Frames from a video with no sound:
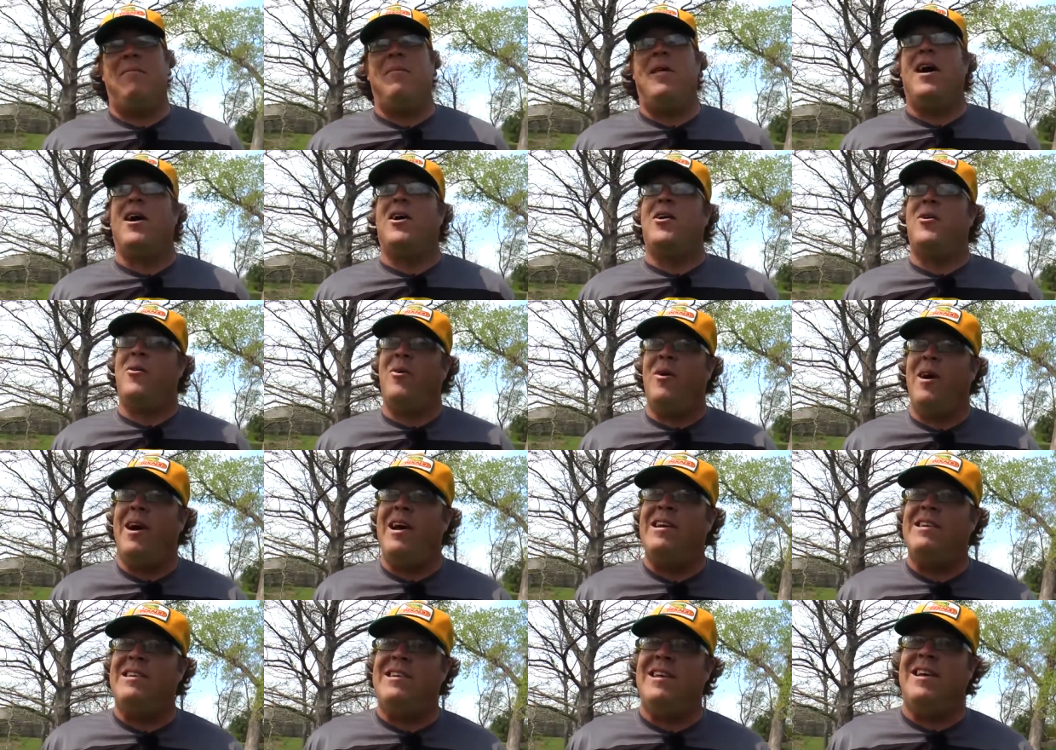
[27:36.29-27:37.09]
I'm not
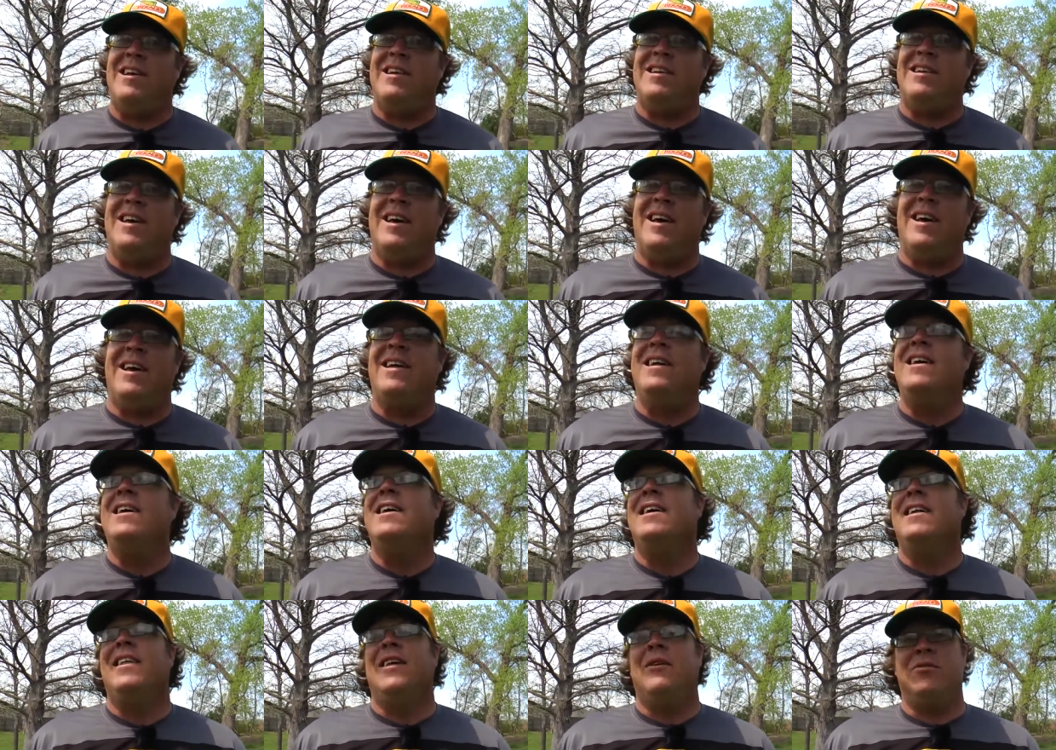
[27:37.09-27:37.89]
quite done yet.
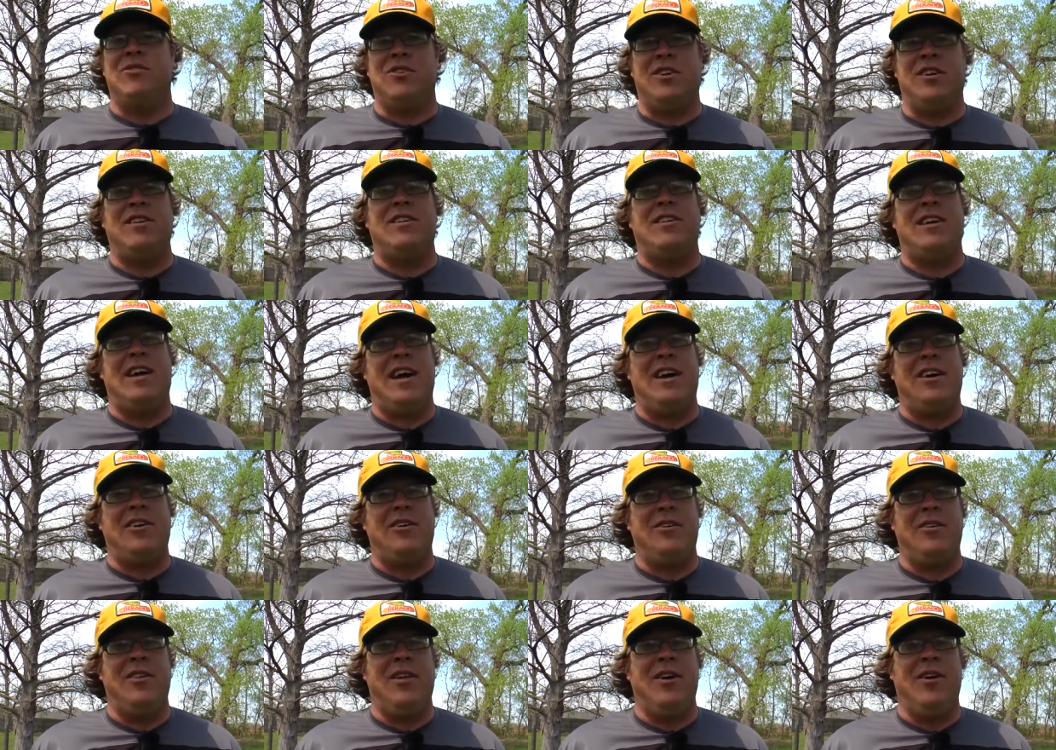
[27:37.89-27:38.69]
It was a good
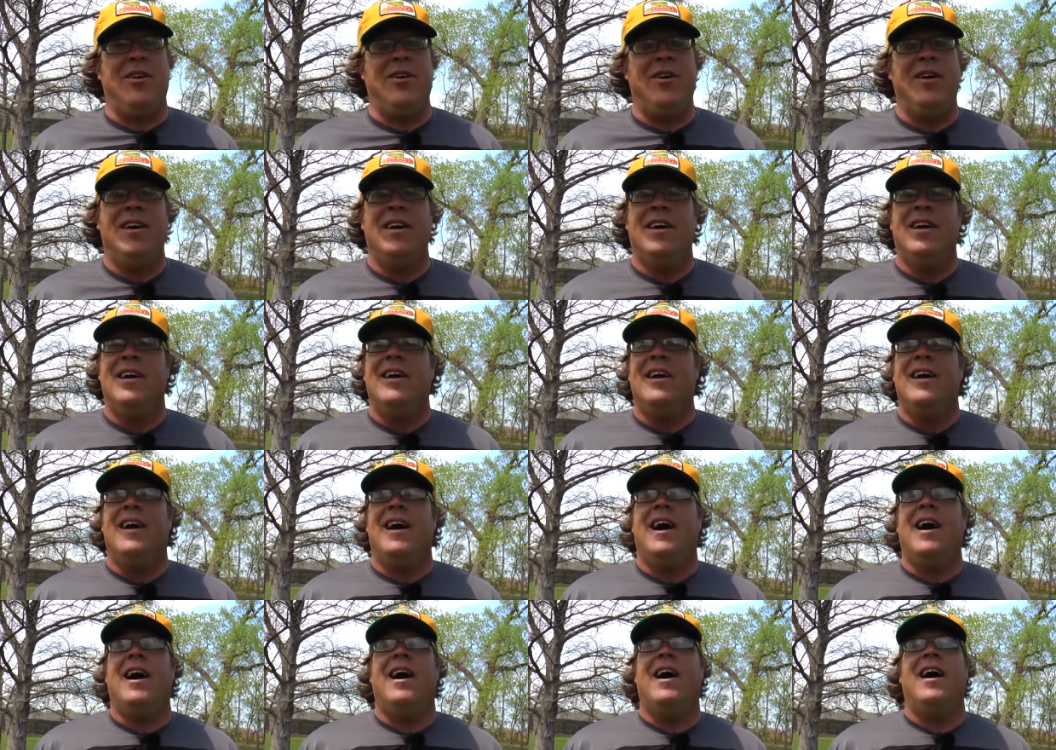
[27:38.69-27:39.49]
taco, though.
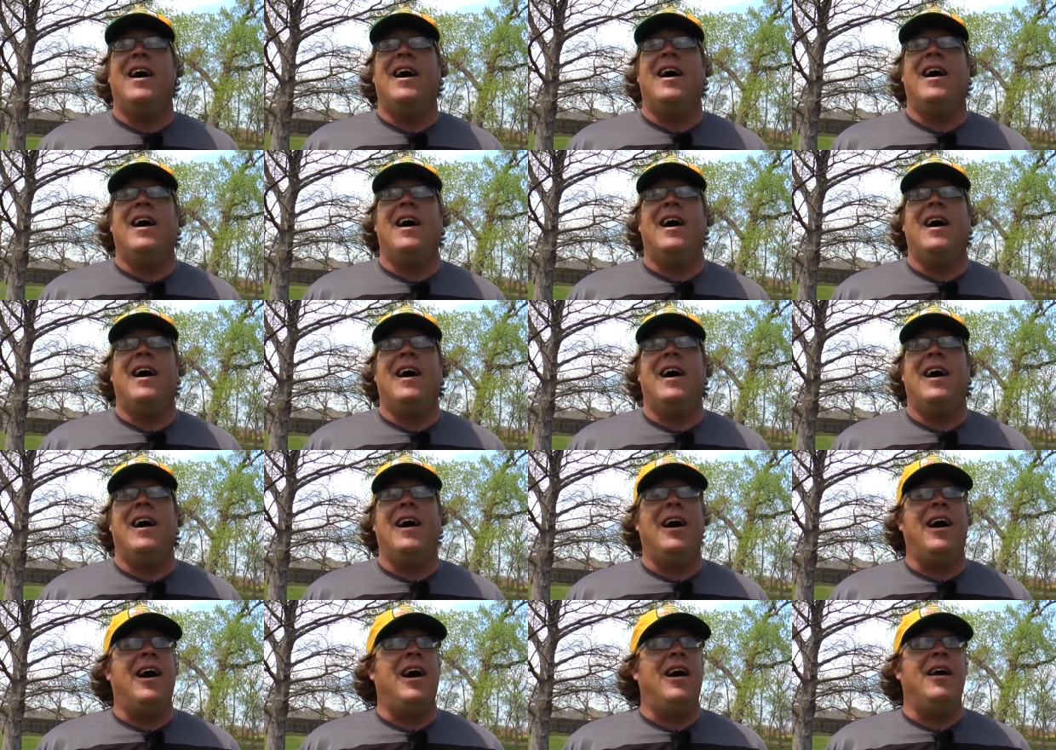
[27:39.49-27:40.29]
Uh,
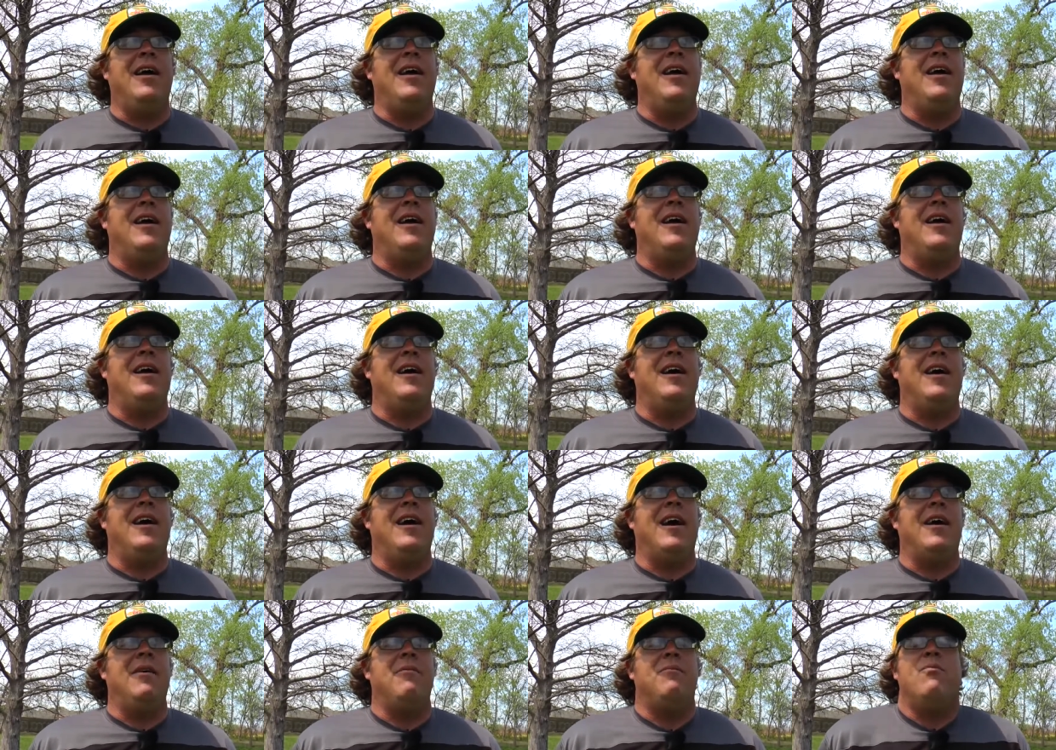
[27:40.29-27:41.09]
I,
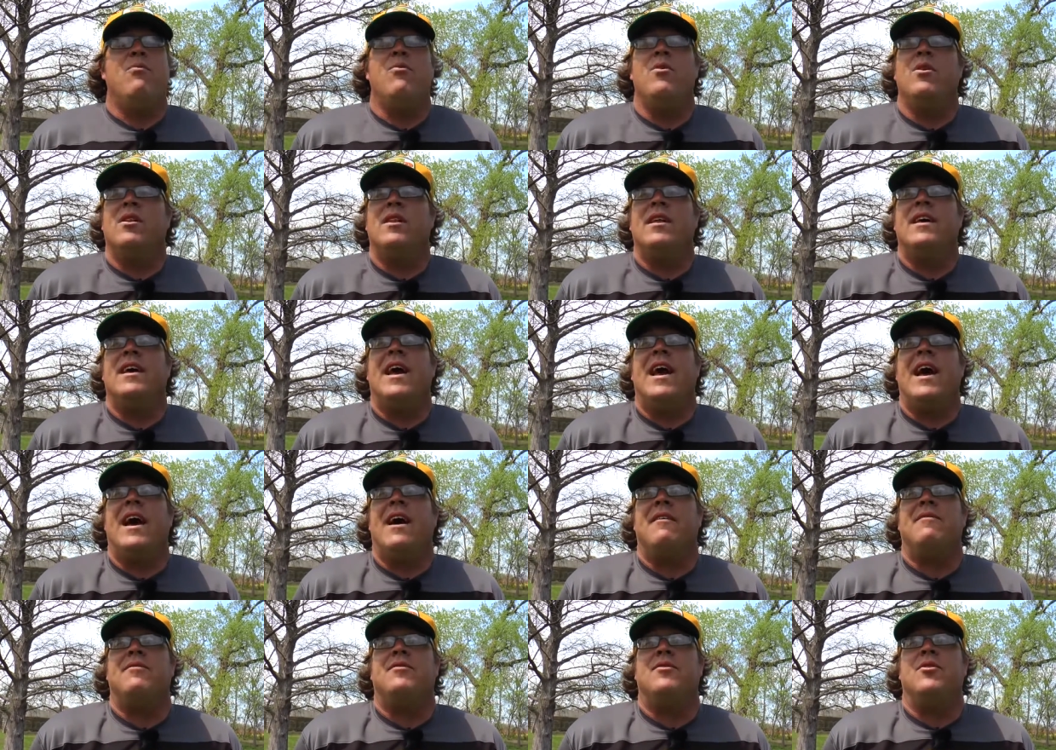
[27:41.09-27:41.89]
I really
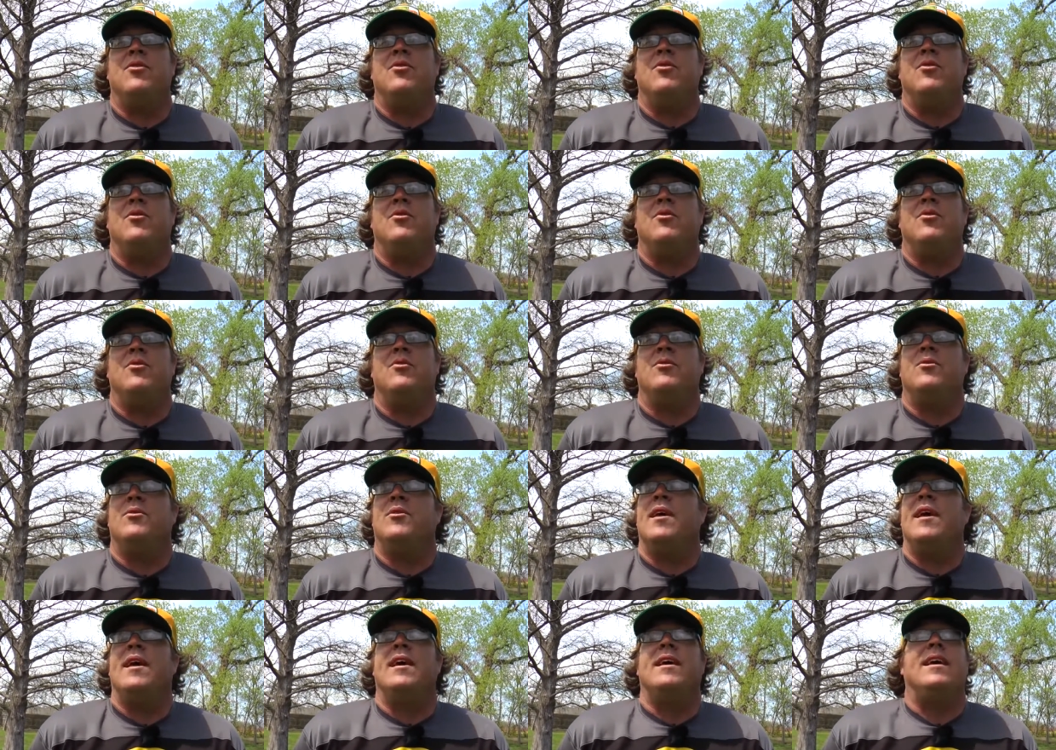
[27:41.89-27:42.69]
have to
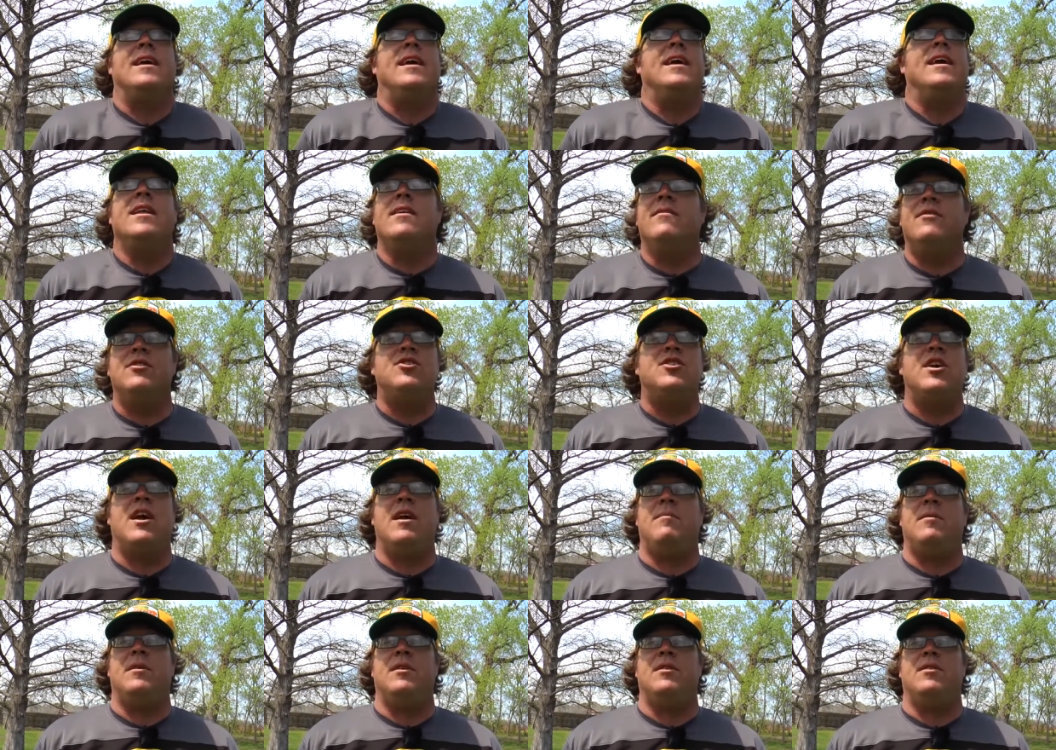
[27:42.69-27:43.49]
thank Innova
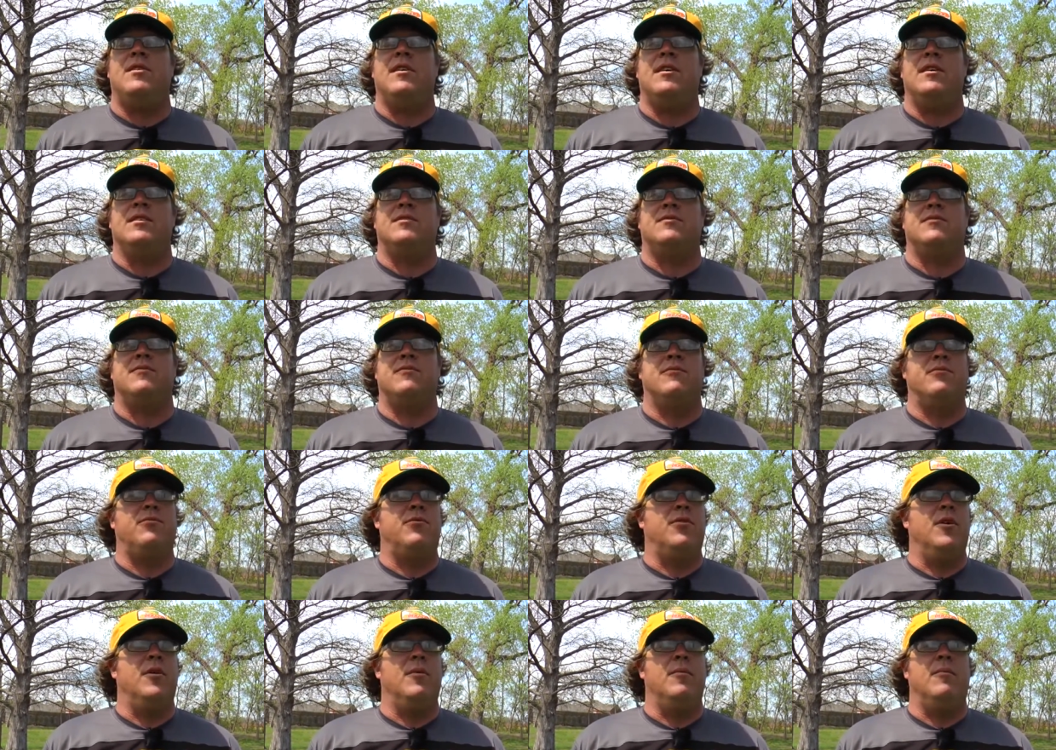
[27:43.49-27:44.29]
Champion Disc
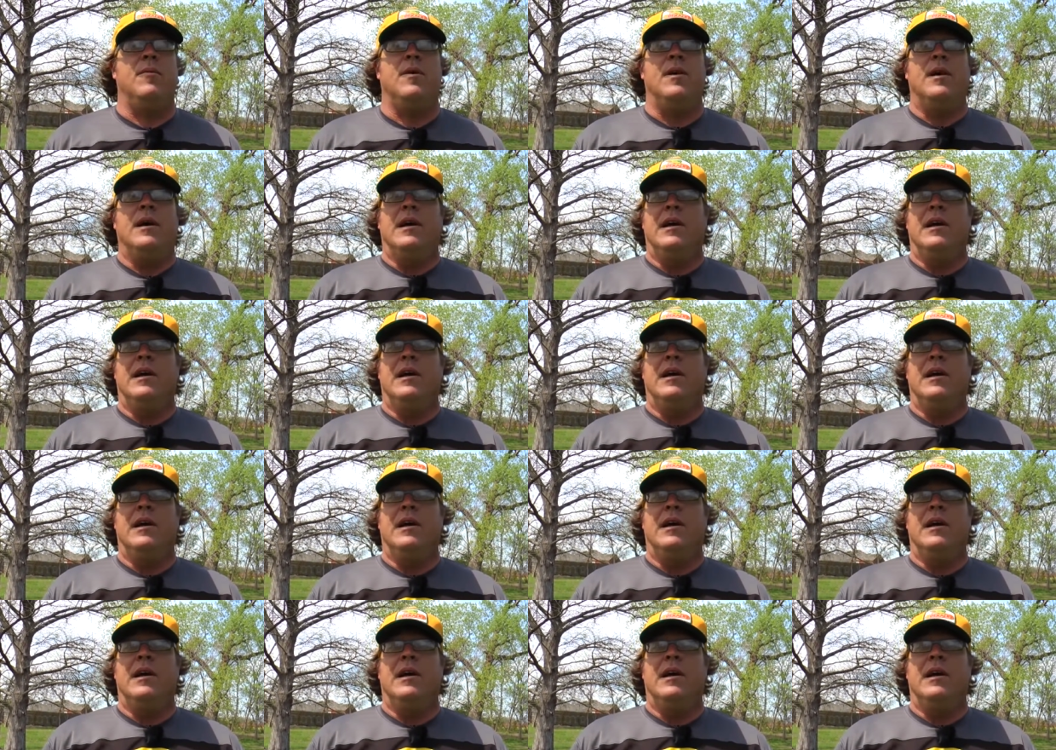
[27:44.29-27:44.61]
from